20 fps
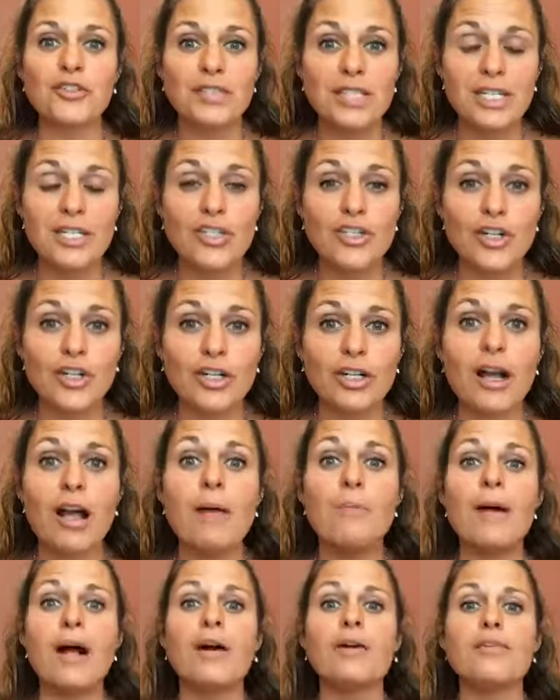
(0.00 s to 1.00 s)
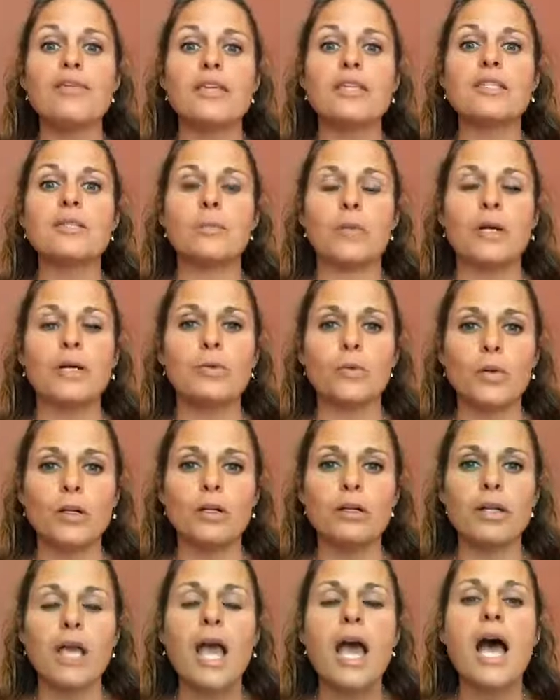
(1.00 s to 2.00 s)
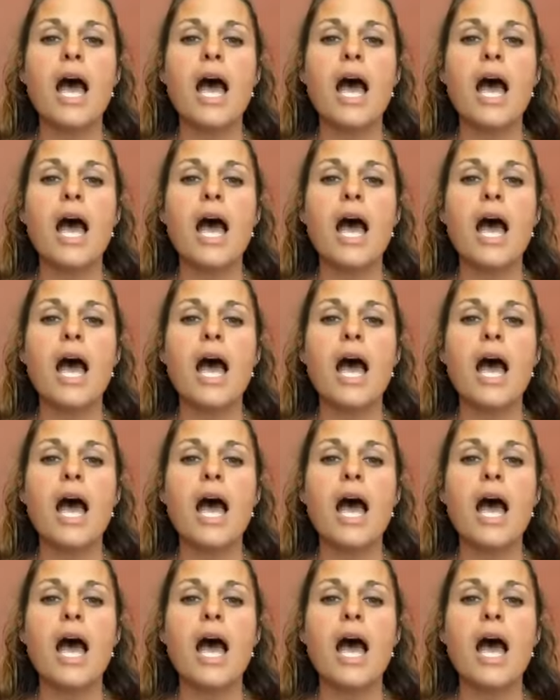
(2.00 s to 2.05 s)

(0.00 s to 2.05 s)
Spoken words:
teacher about this one word.